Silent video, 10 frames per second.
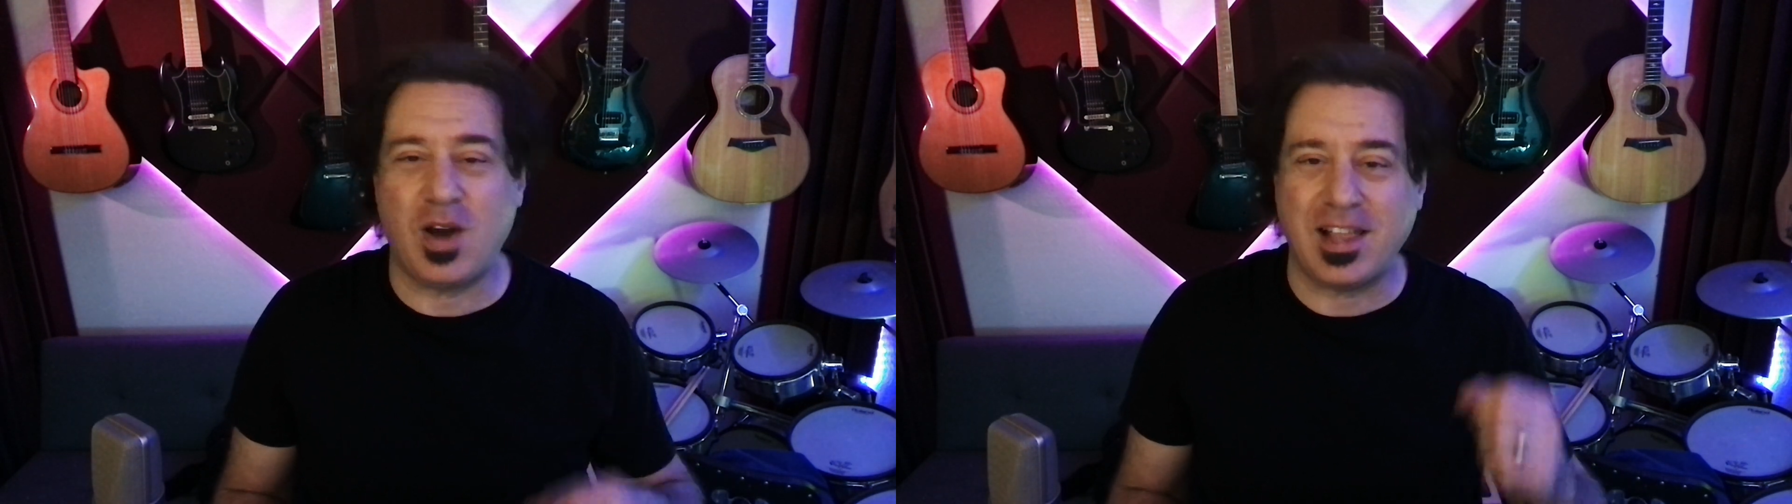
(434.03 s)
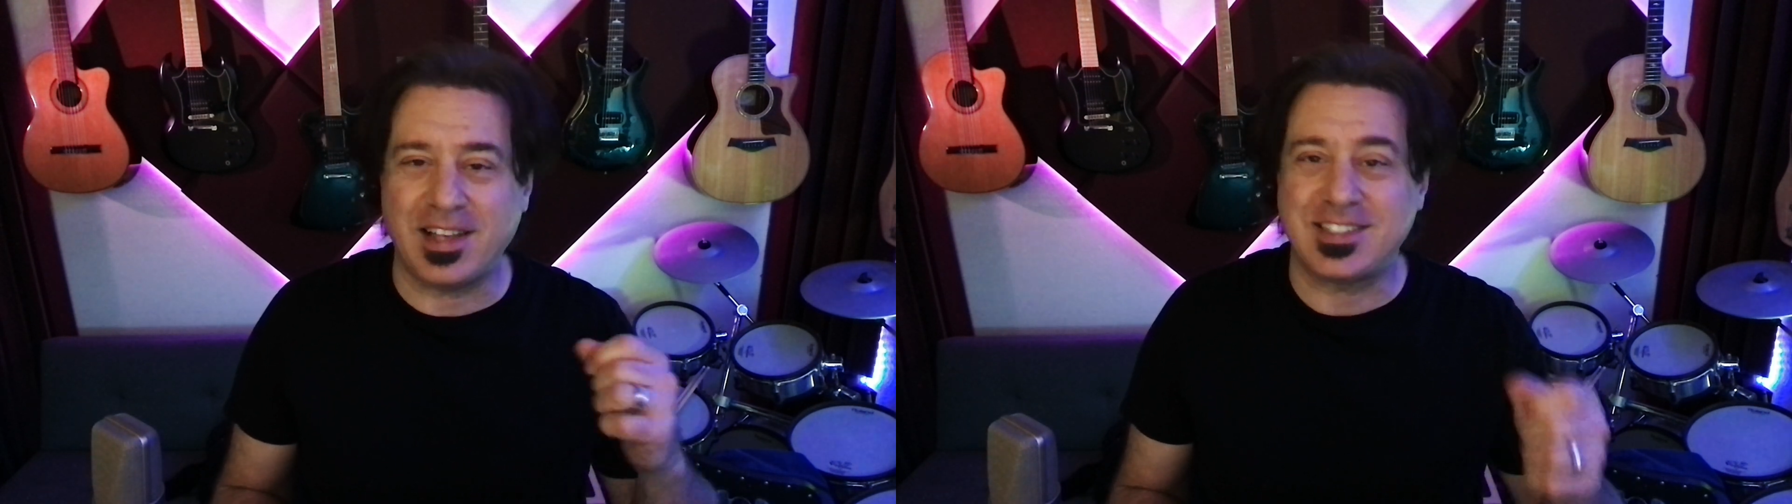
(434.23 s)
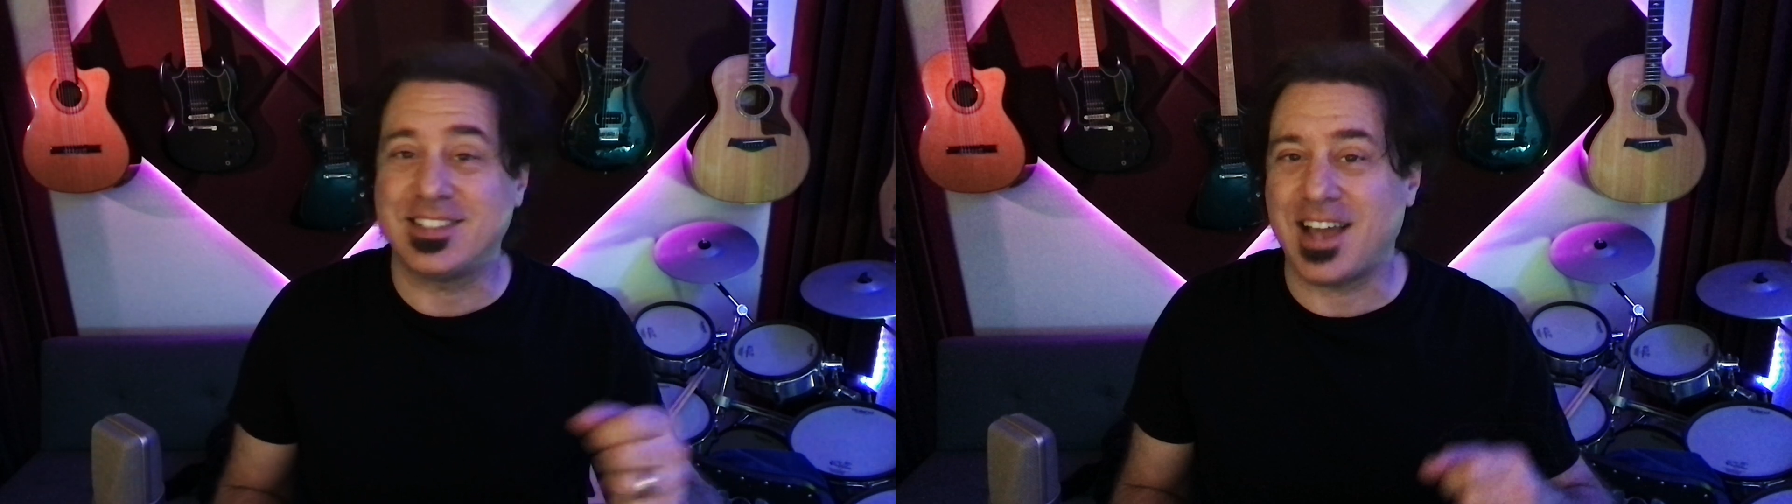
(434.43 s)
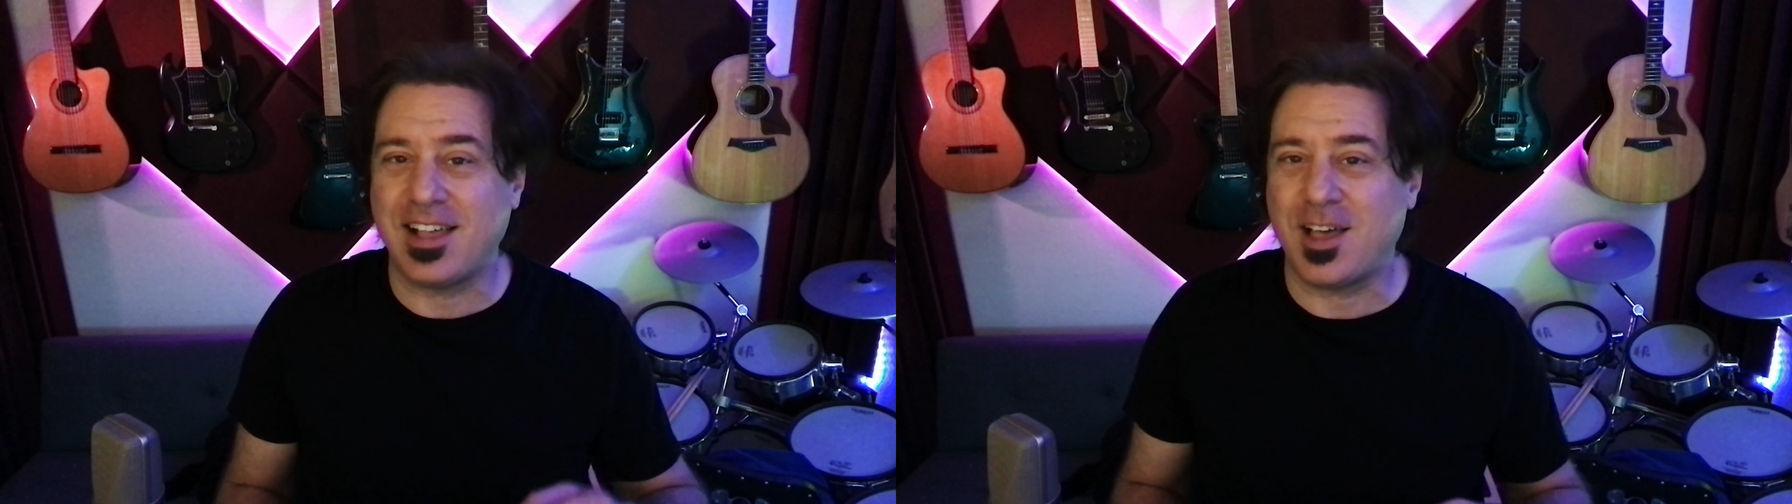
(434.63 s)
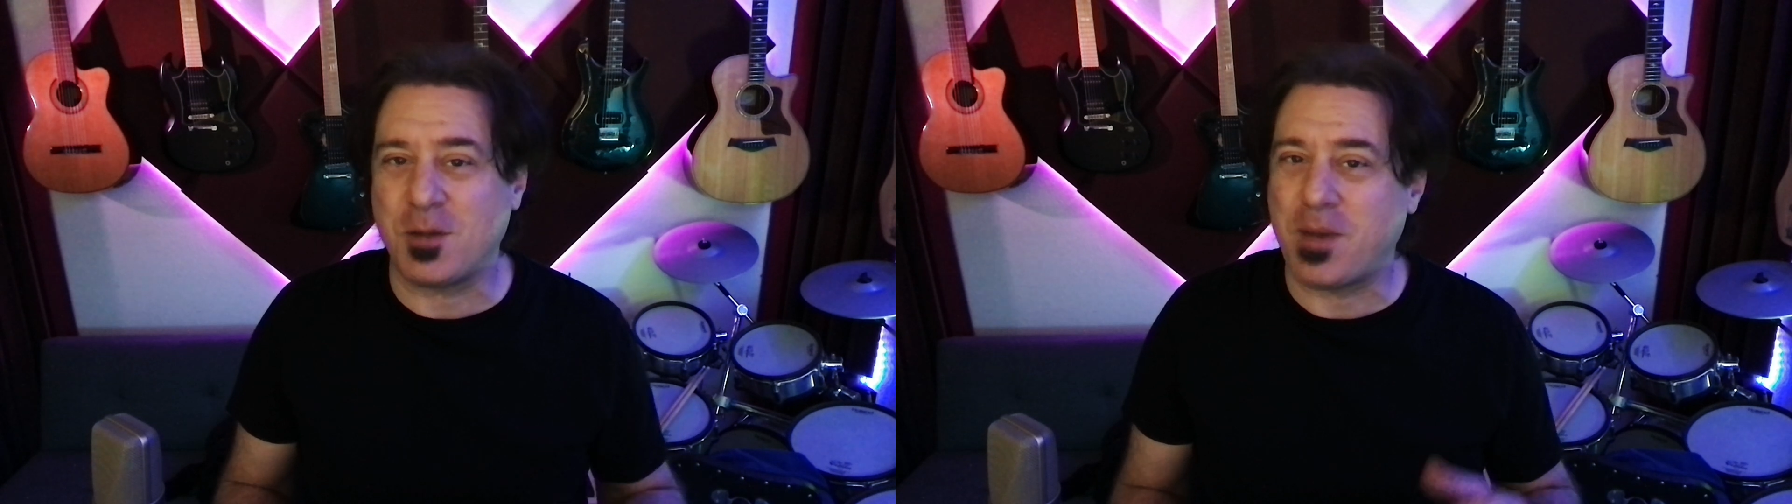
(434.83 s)
I like to
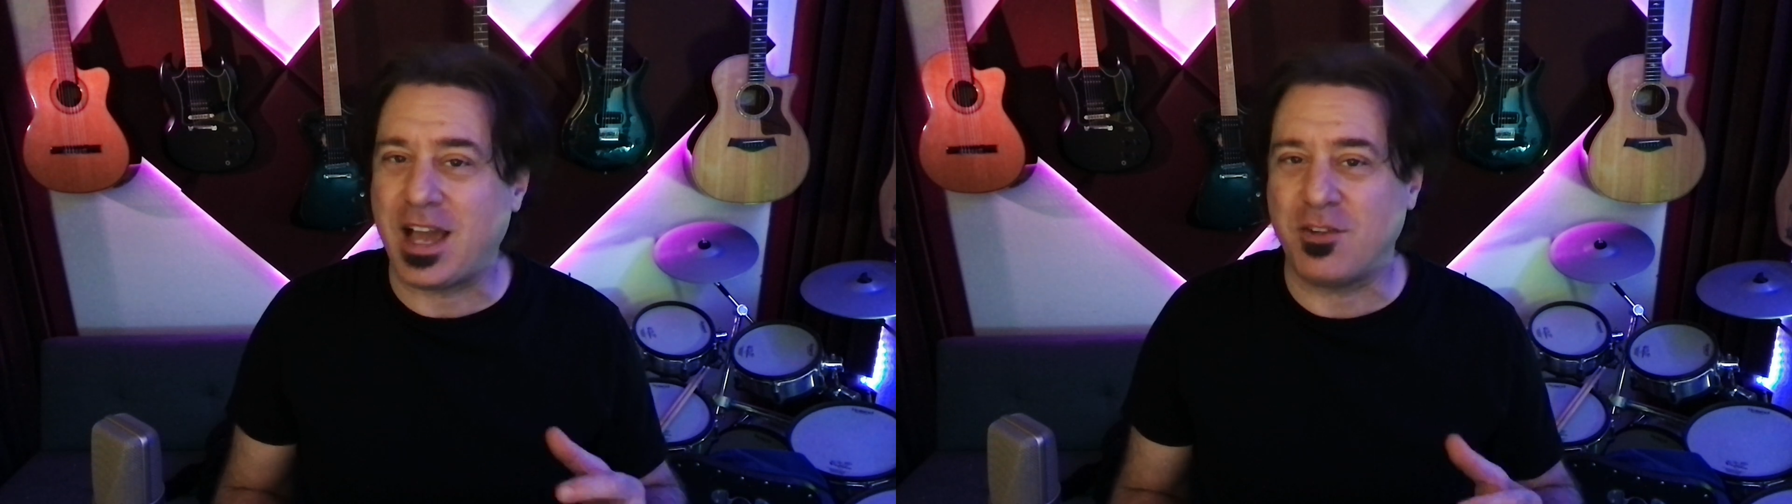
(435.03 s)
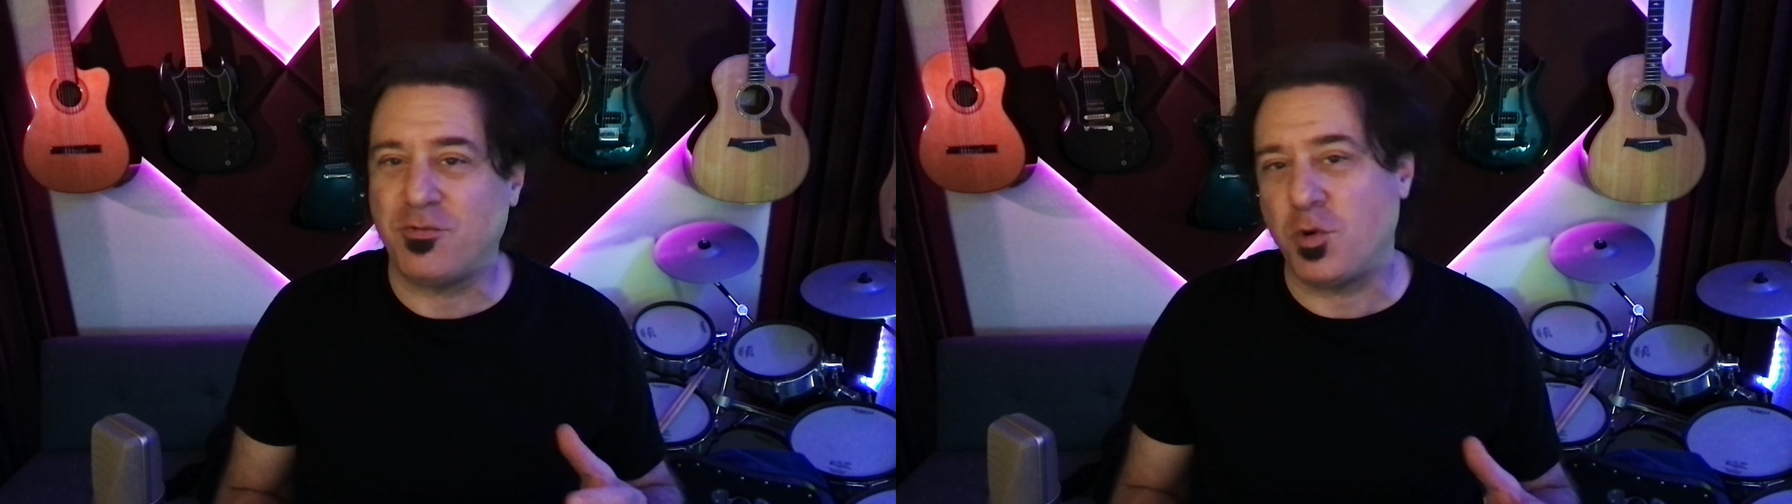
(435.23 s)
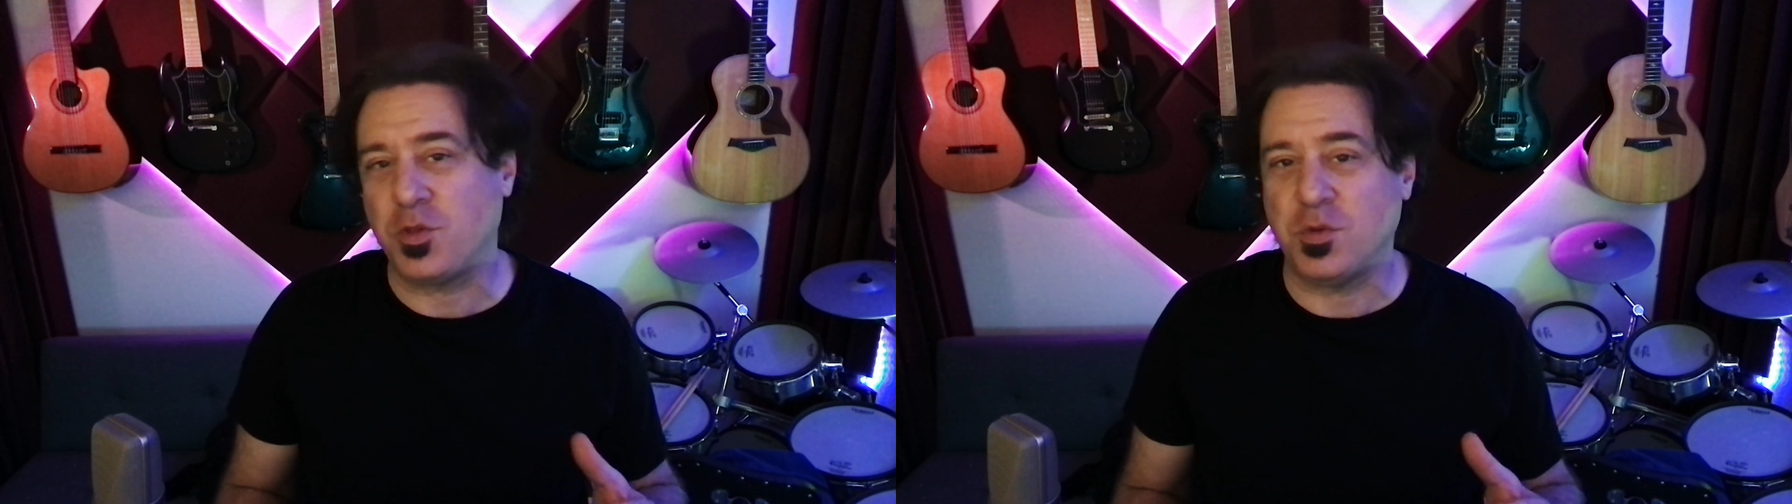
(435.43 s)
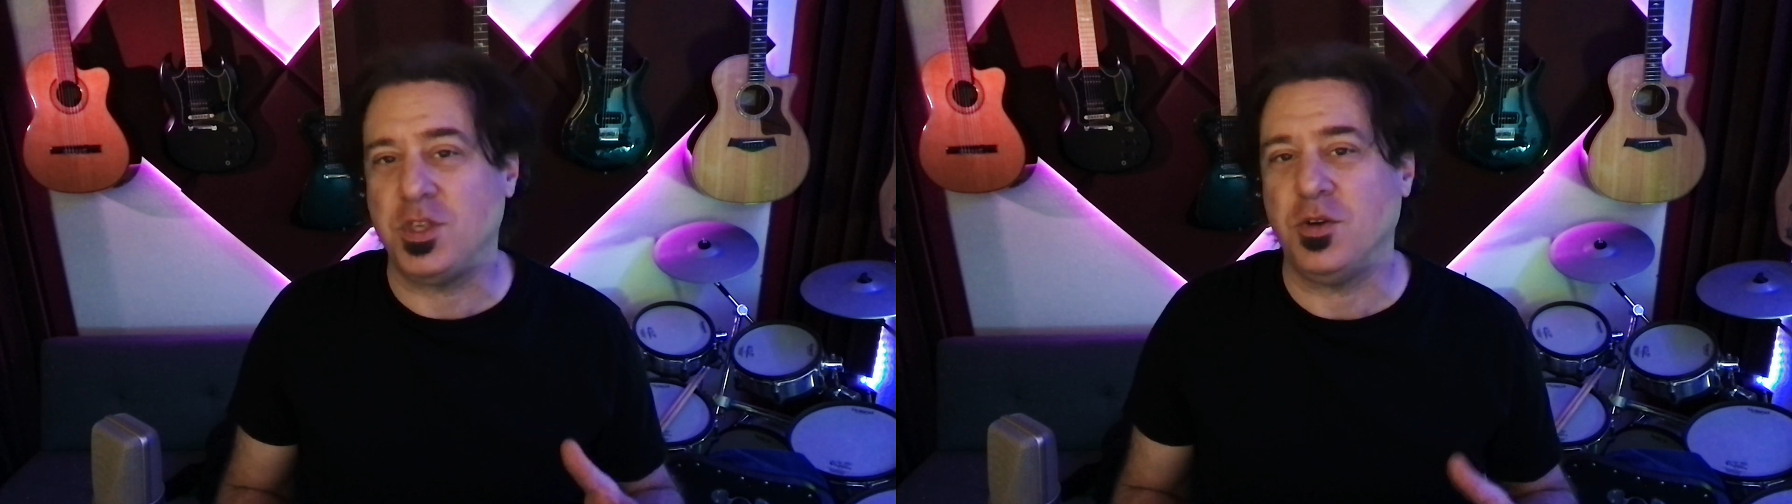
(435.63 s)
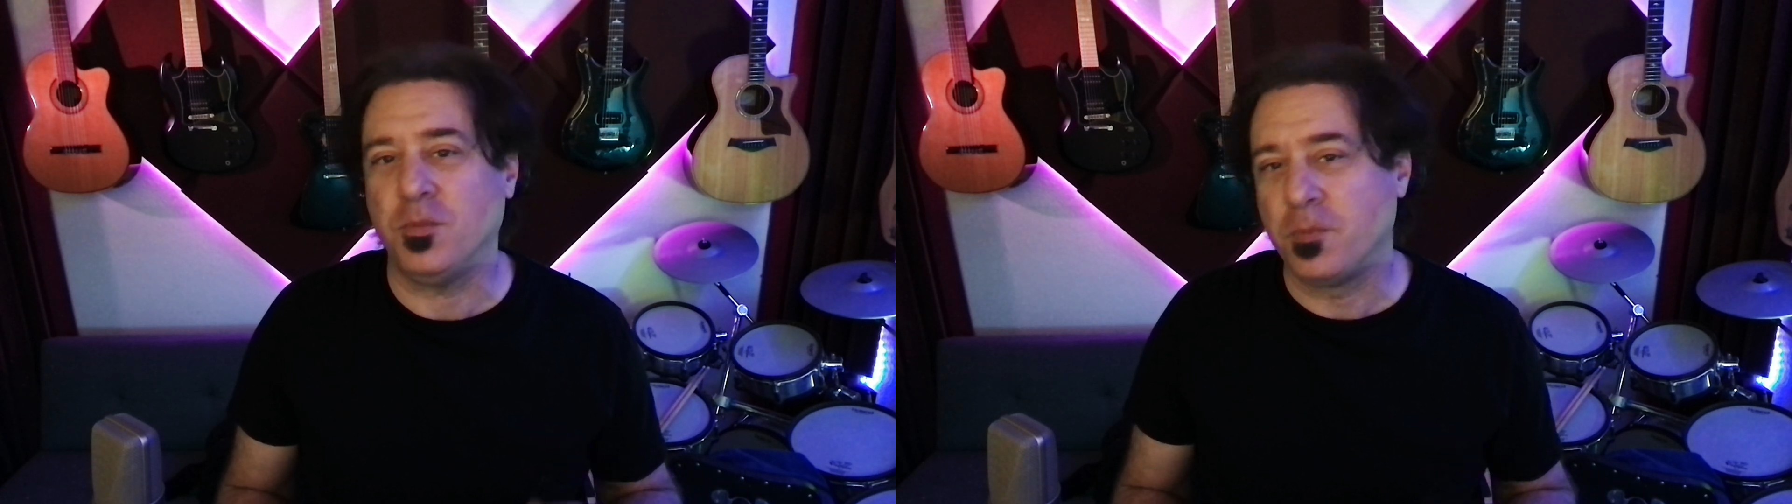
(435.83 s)
dialogue back and forth with
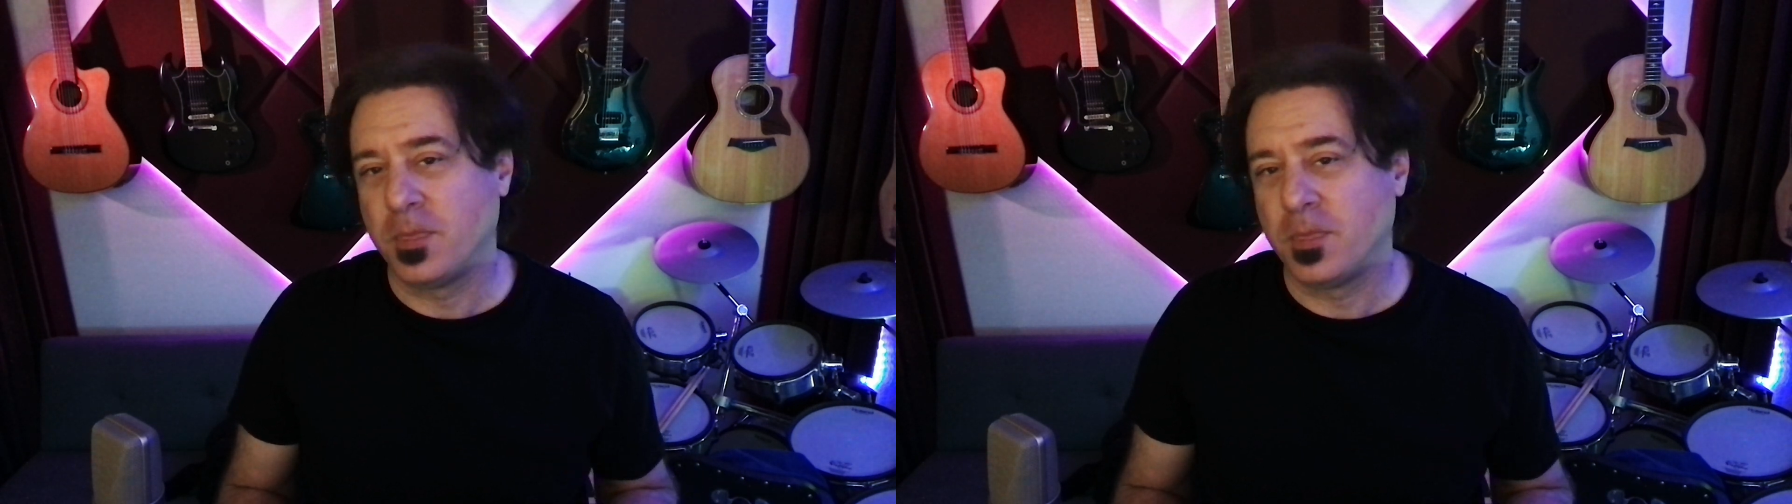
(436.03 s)
you.